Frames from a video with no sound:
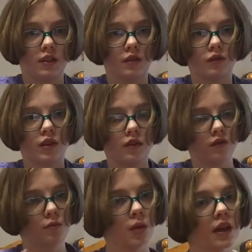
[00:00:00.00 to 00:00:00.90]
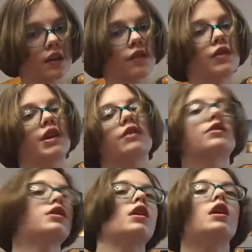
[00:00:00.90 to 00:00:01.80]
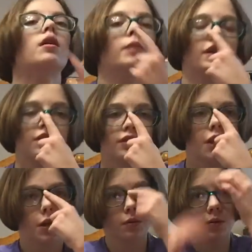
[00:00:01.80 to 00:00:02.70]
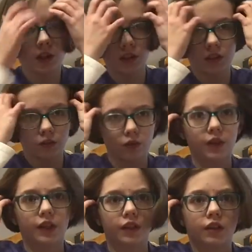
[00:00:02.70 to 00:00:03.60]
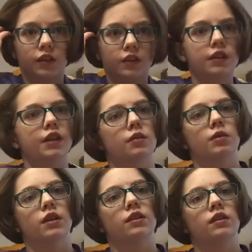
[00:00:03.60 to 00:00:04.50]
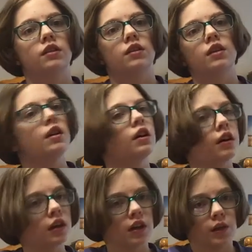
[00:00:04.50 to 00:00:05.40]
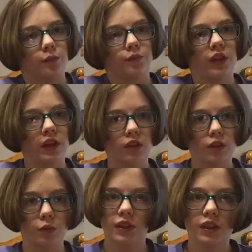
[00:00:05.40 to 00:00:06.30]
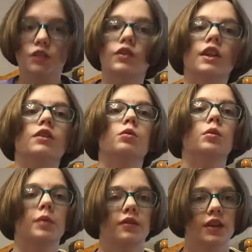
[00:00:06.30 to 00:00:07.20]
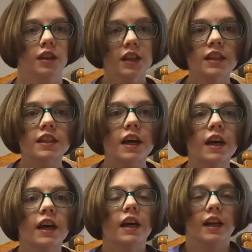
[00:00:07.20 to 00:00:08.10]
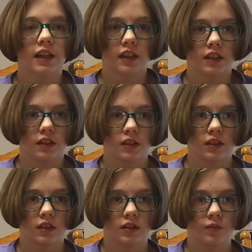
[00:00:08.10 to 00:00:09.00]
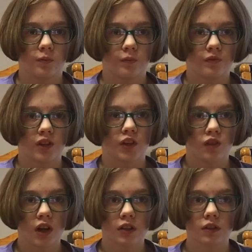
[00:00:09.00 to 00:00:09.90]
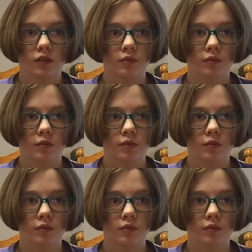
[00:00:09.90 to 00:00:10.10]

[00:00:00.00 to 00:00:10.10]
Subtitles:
one of my other videos, my earlier ones or later ones. I don't know when this video will be released, and follow